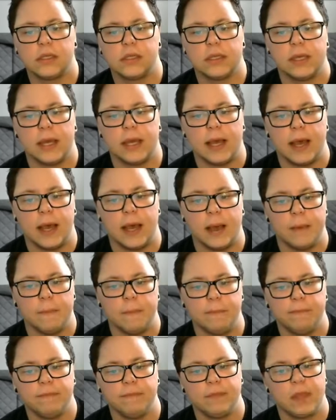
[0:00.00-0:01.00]

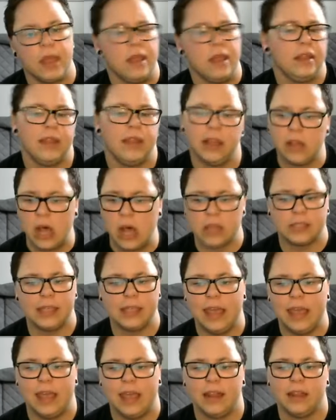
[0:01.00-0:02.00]
and they lost
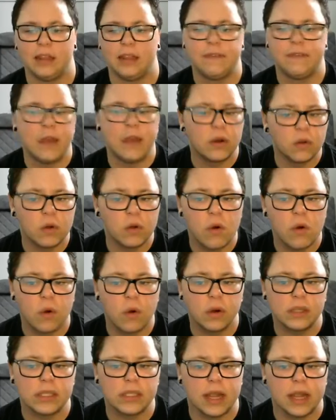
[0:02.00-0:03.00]
again in the federal
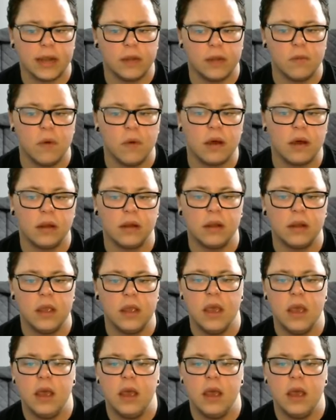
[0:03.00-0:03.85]
court in 91,